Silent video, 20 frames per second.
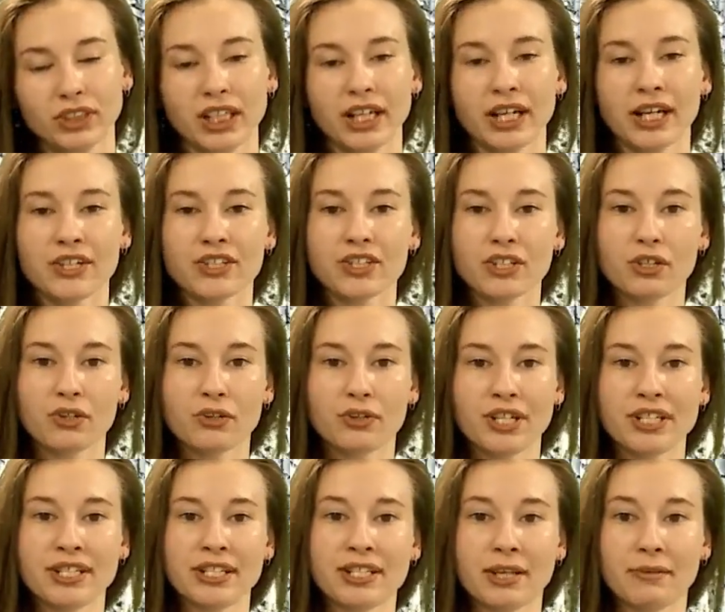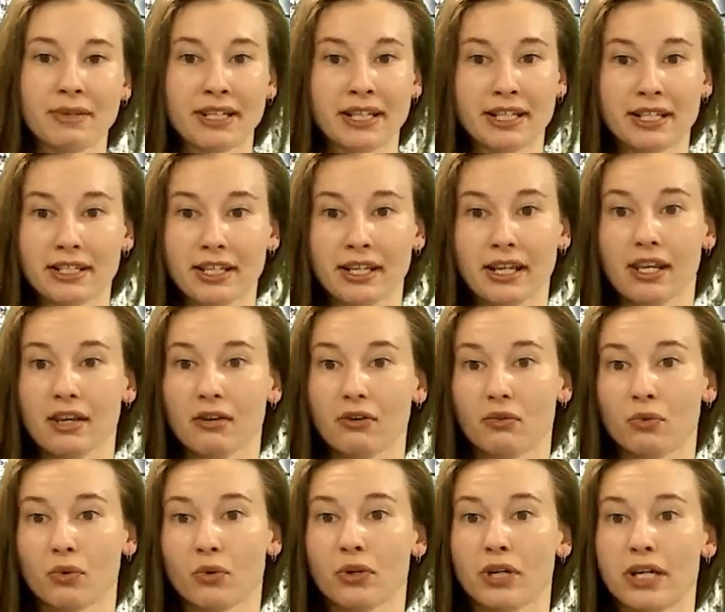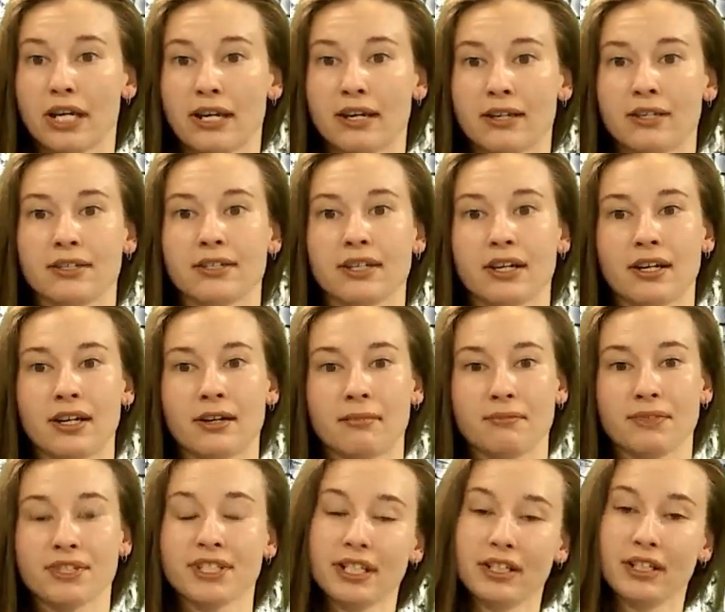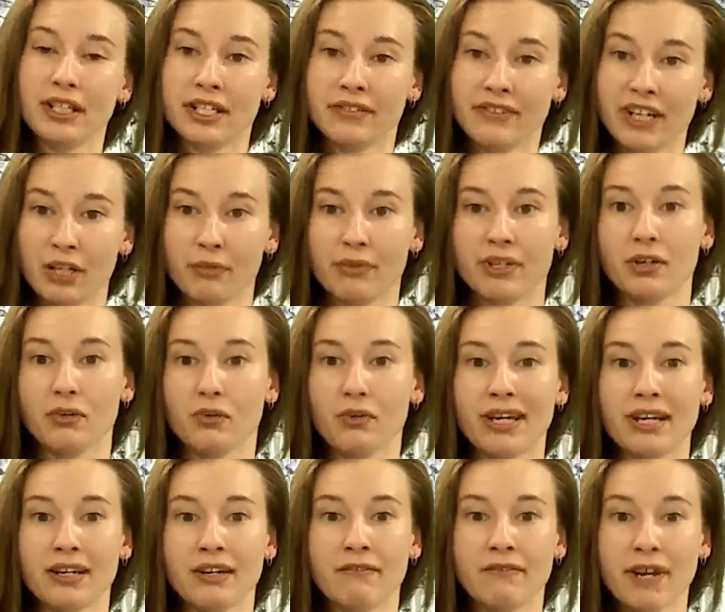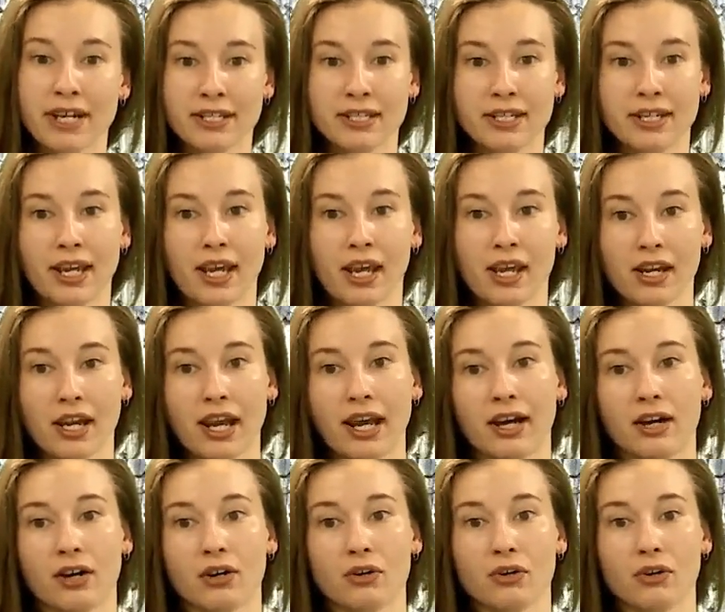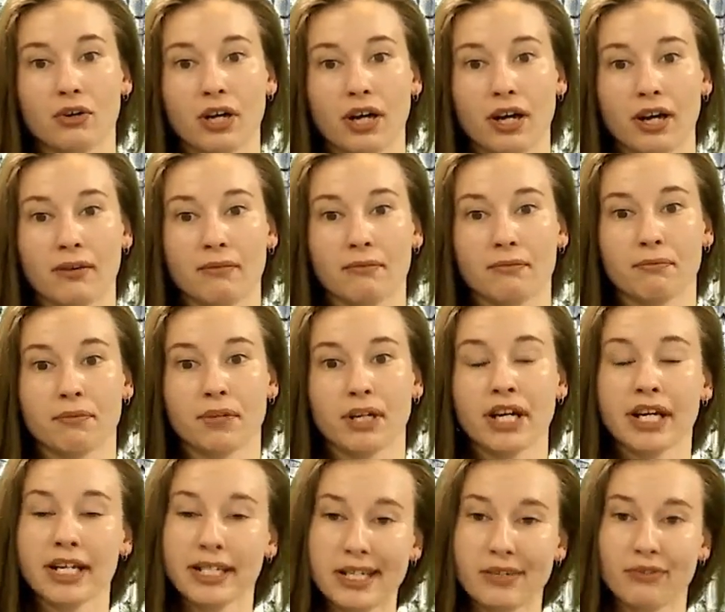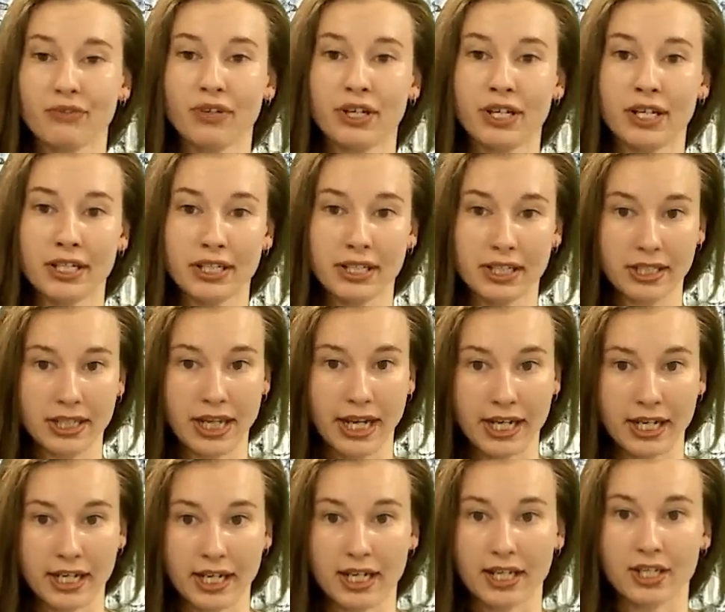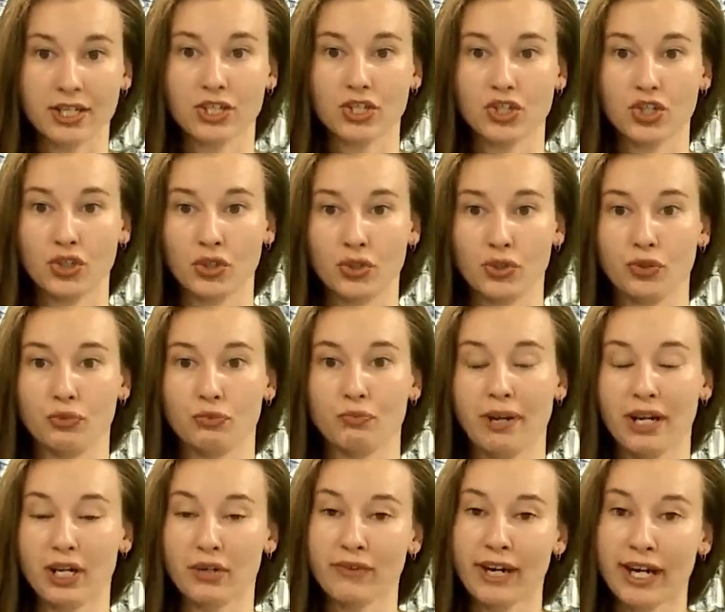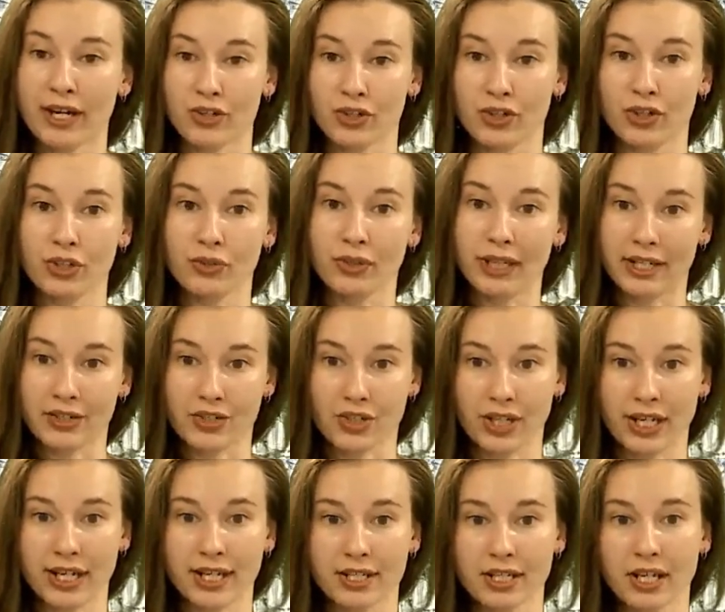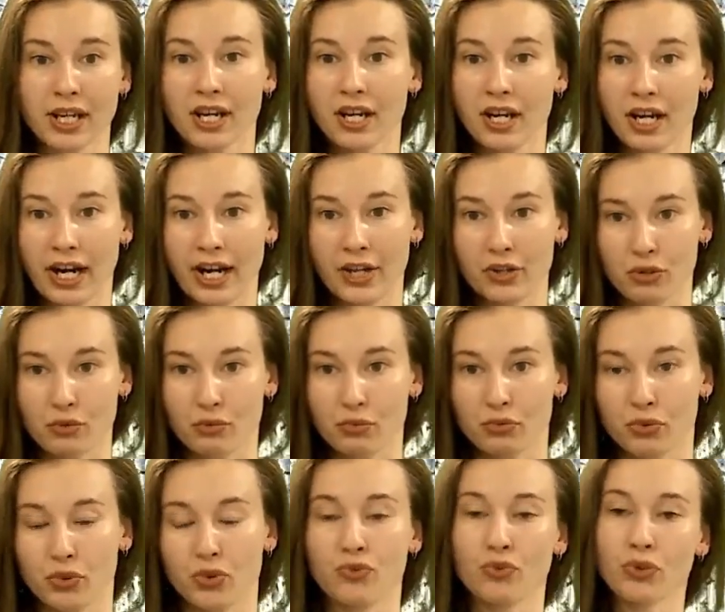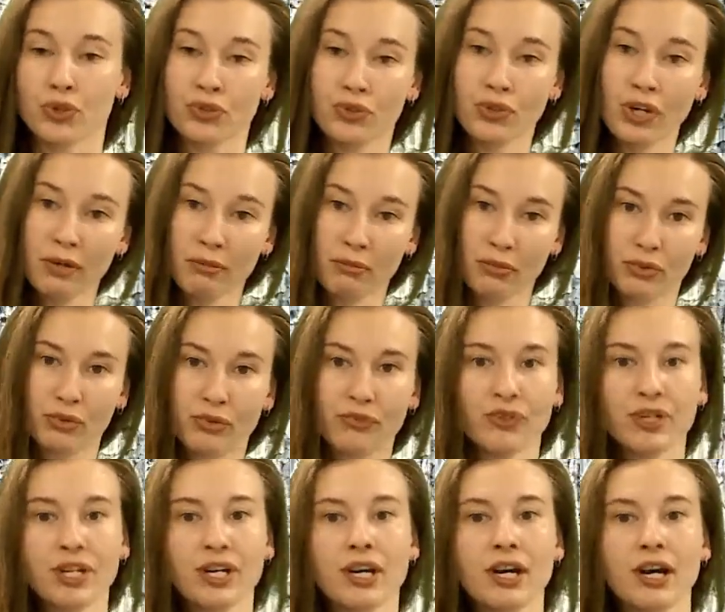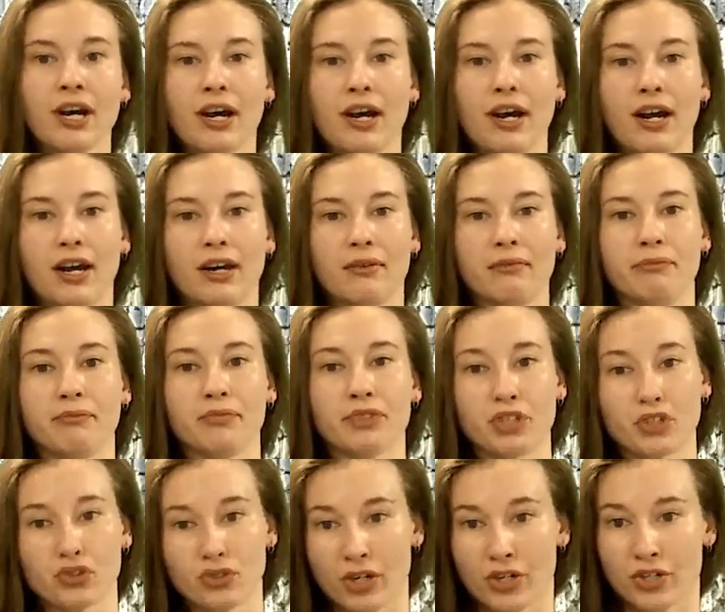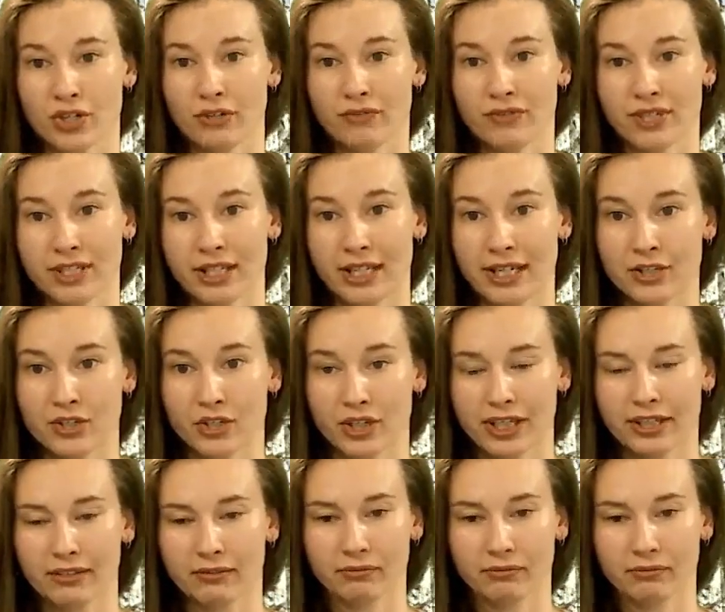And so this is something that is still in development. We can investigate how different techniques to manufacture new electrolytes either improve or do not improve the structure of this electrolyte.